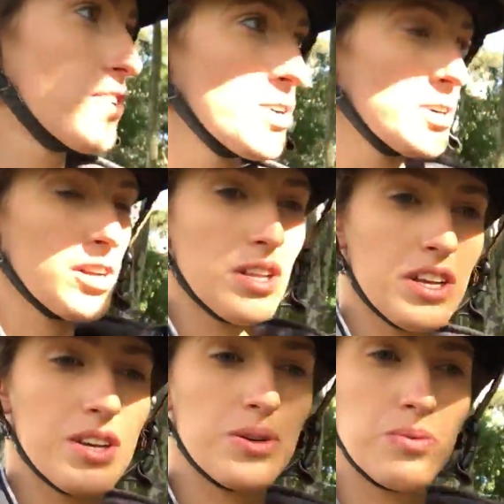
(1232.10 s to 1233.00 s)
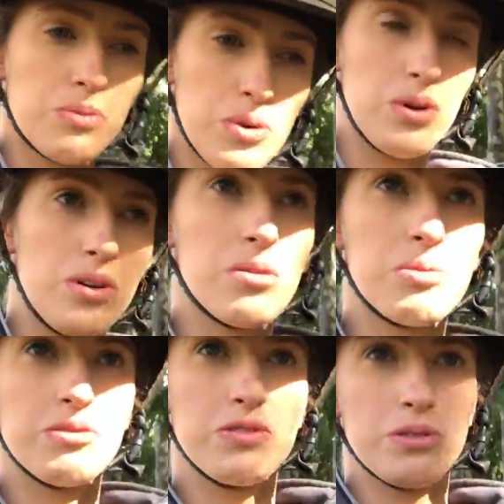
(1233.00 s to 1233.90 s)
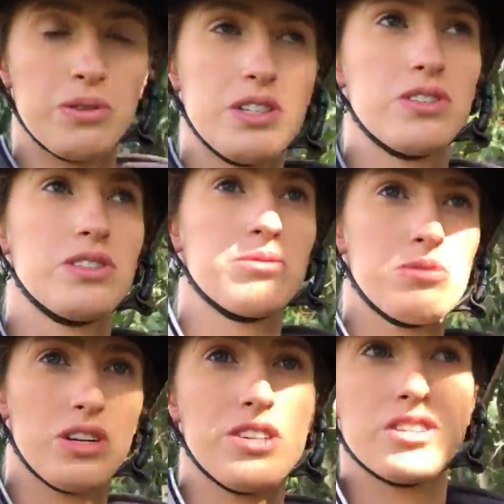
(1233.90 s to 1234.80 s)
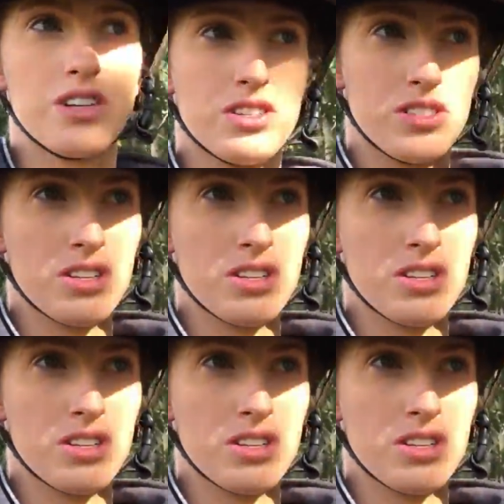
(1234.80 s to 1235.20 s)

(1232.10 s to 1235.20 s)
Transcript: for a little walk before we do some dressage